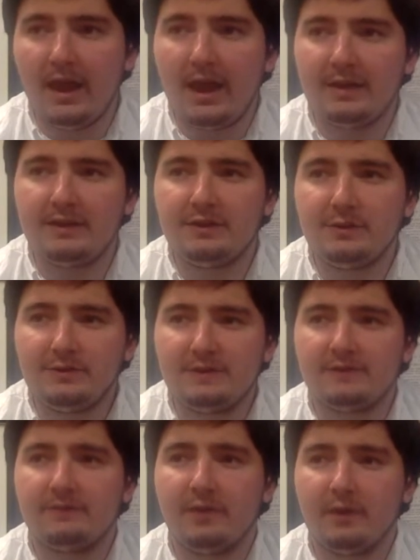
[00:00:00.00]
He uses
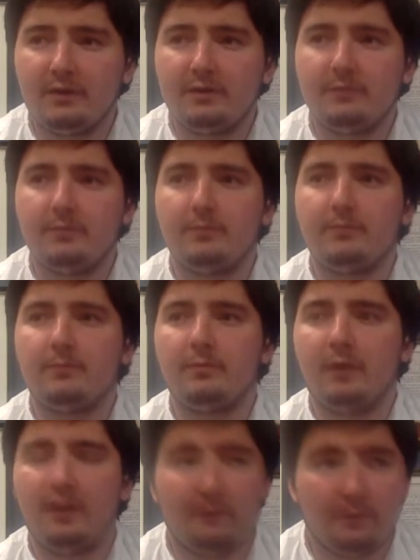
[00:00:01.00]

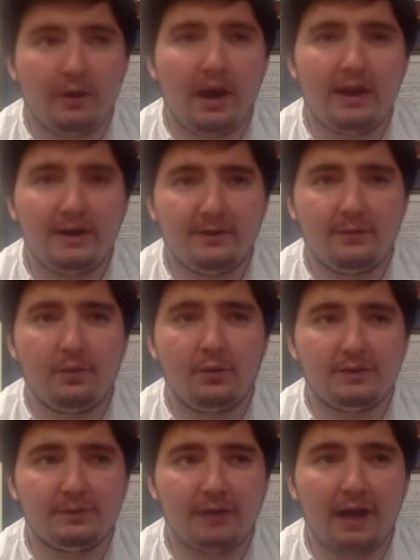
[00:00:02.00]
a variety of points,
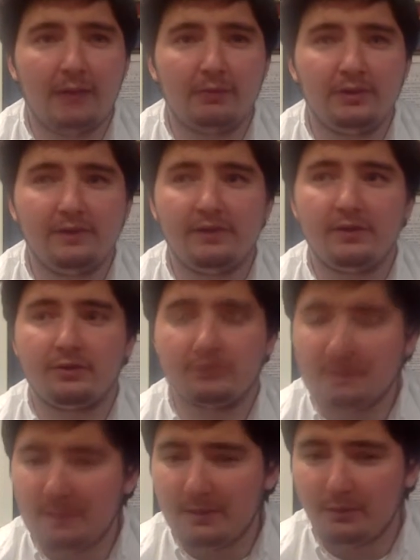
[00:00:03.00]
but I believe the three
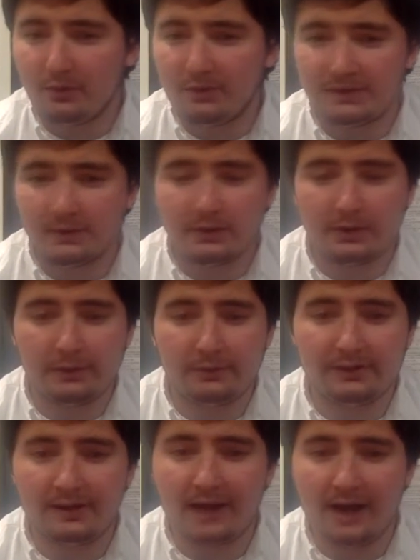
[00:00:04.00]
main points that we were able to
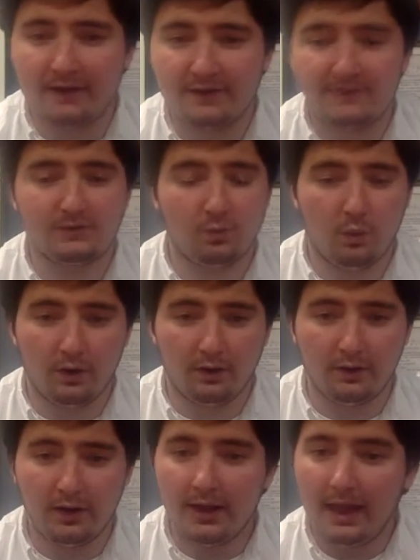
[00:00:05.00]
get out of this is one,
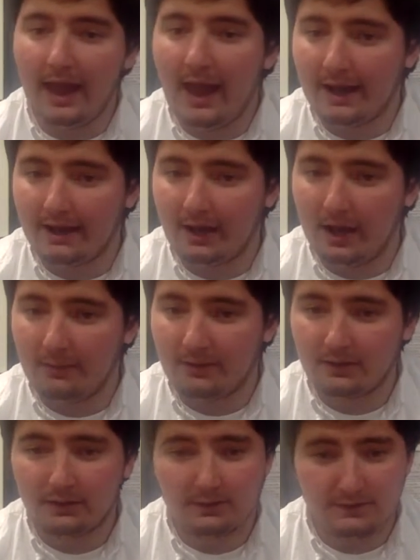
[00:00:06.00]
economic,
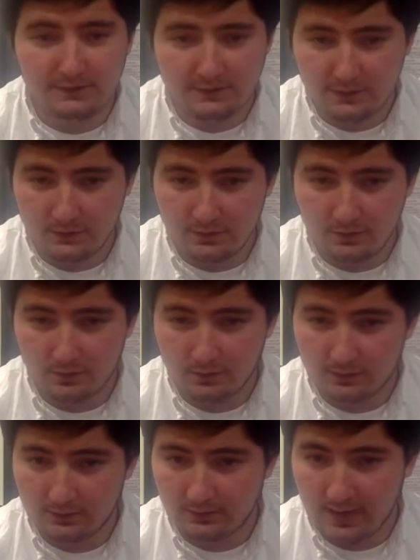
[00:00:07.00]
two,
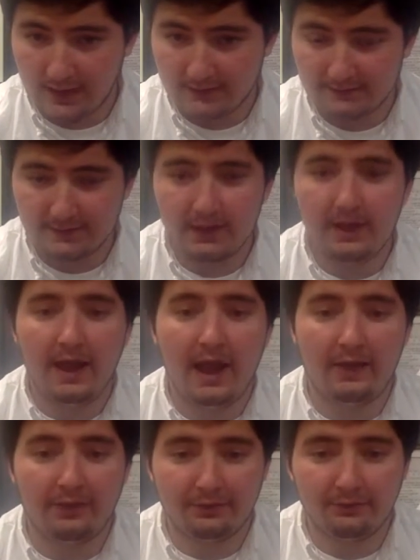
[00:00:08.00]
class,
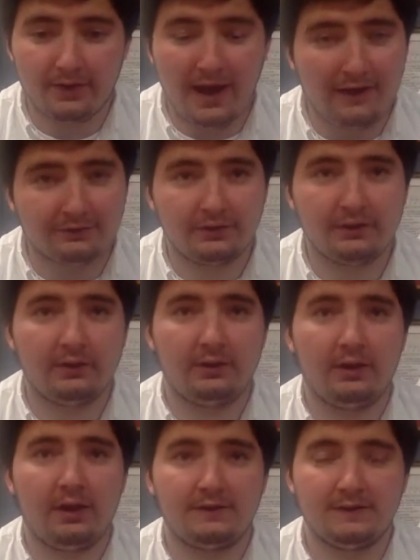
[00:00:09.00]
and three, after the
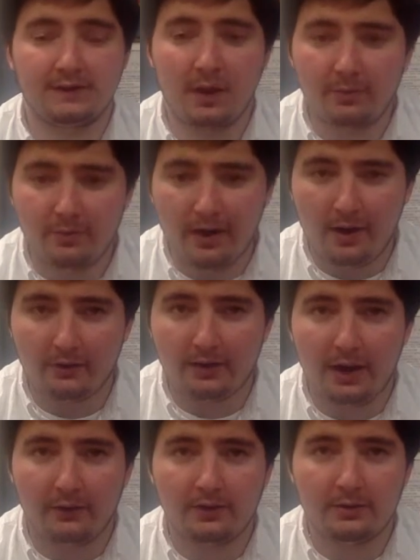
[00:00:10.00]
Nazis come to power and
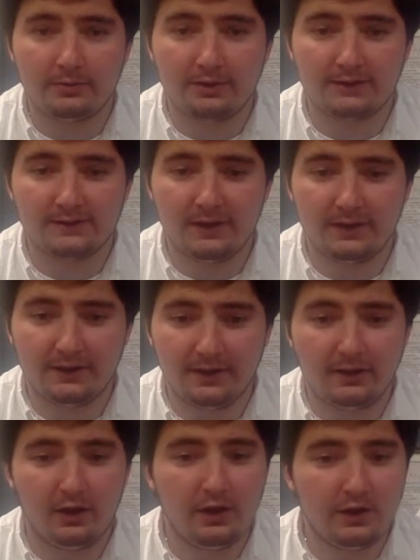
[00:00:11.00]
how they're able to
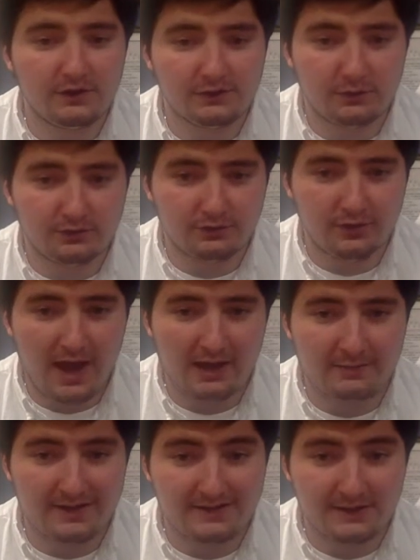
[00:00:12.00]
consolidate social
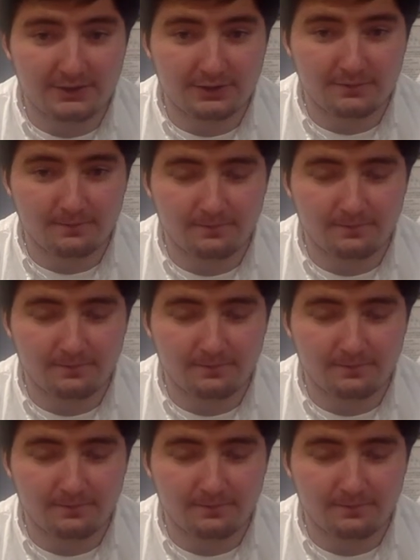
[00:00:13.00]
atomization.